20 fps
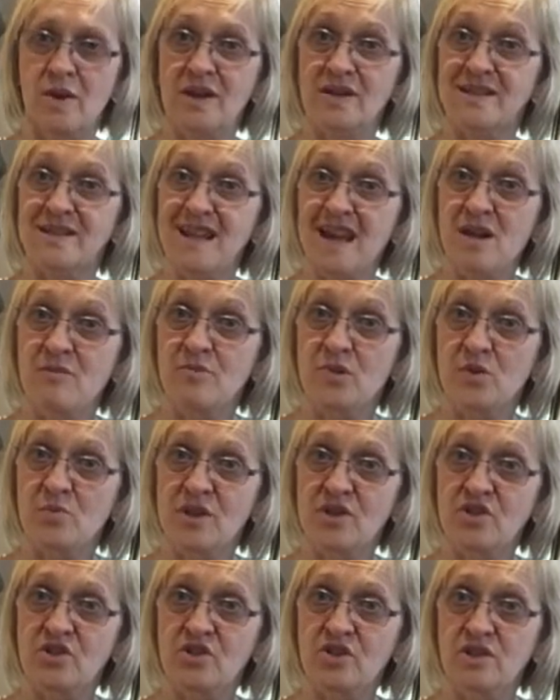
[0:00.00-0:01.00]
down bow
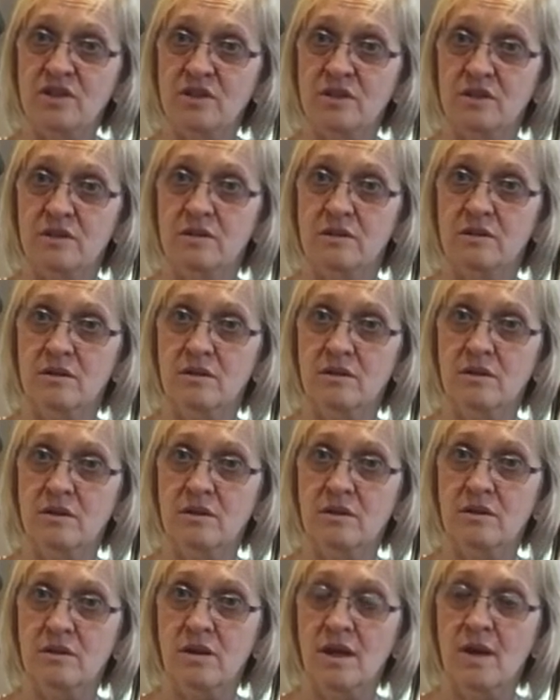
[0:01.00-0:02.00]
pinches
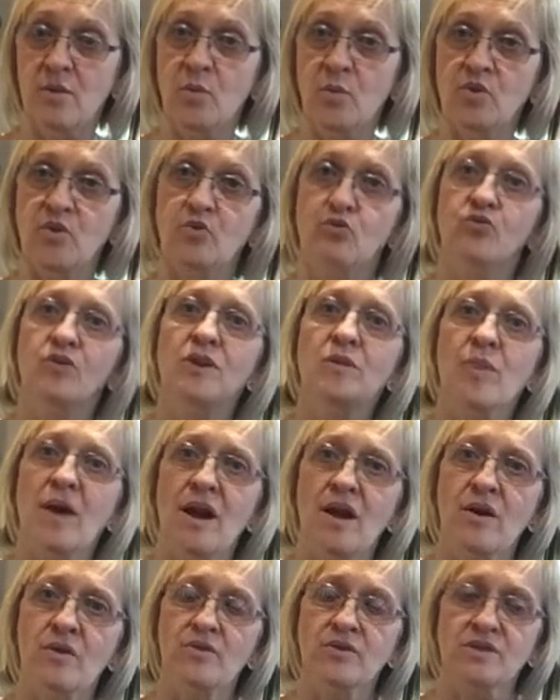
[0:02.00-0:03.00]
with a
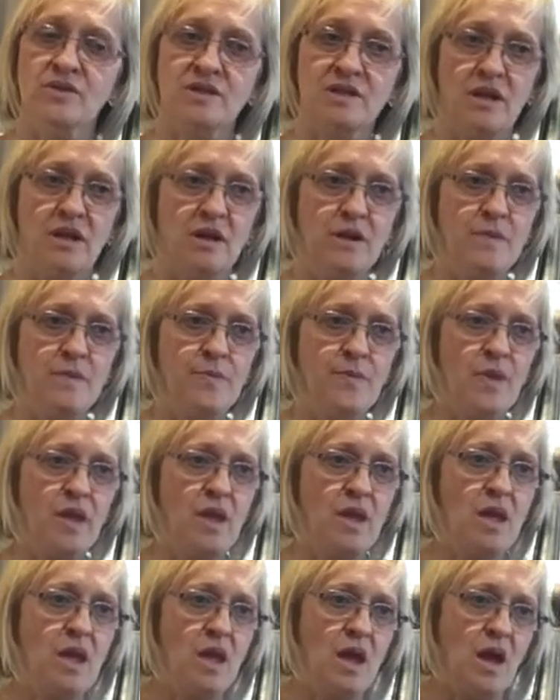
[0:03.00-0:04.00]
rebound slur.
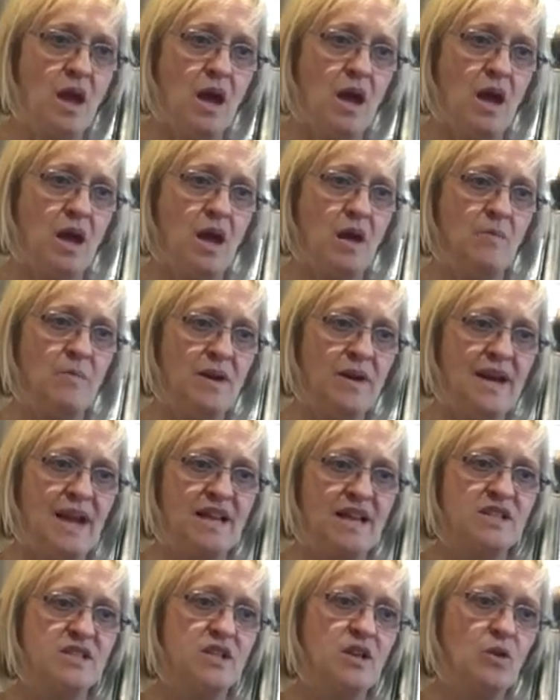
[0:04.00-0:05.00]

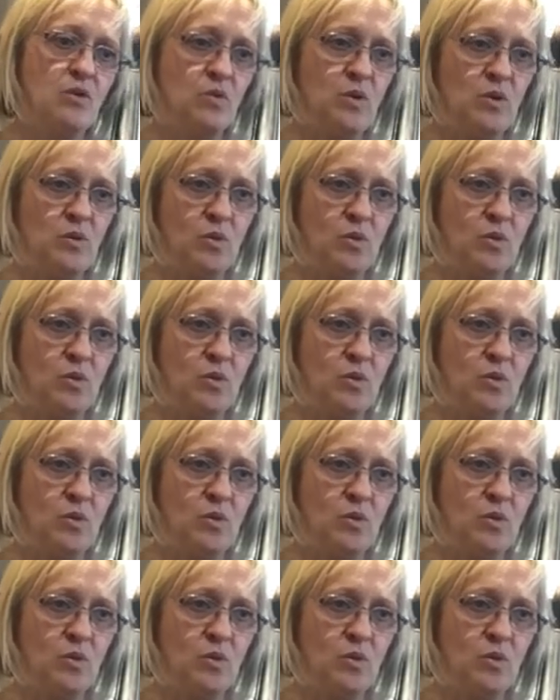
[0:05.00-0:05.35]
Later we will